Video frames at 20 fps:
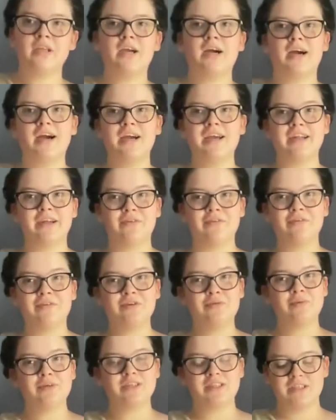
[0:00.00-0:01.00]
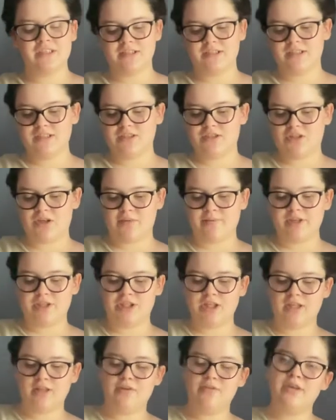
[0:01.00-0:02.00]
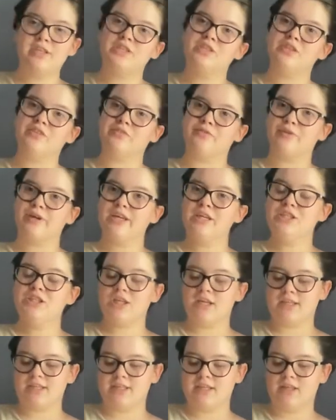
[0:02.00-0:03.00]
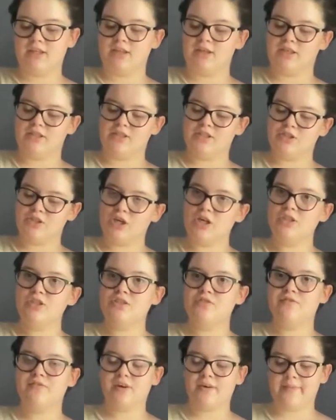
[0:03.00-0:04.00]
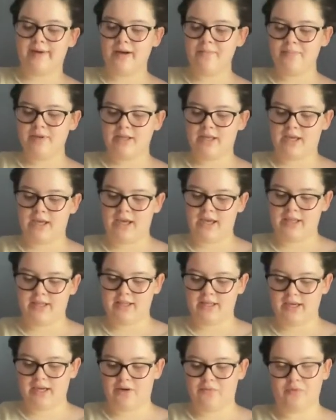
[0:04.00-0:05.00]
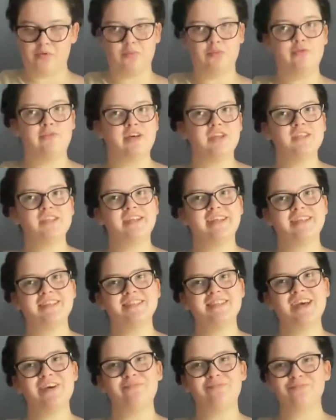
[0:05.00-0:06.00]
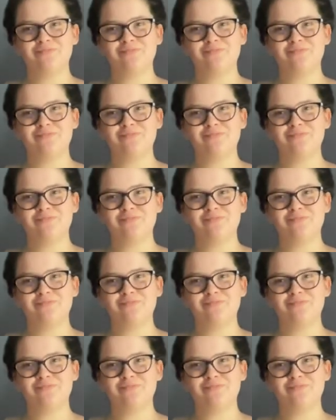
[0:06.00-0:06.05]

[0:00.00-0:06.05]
Alright, now we're going to put this strawberry jello into the fridge until it starts to firm up, and then we'll move on to the next step.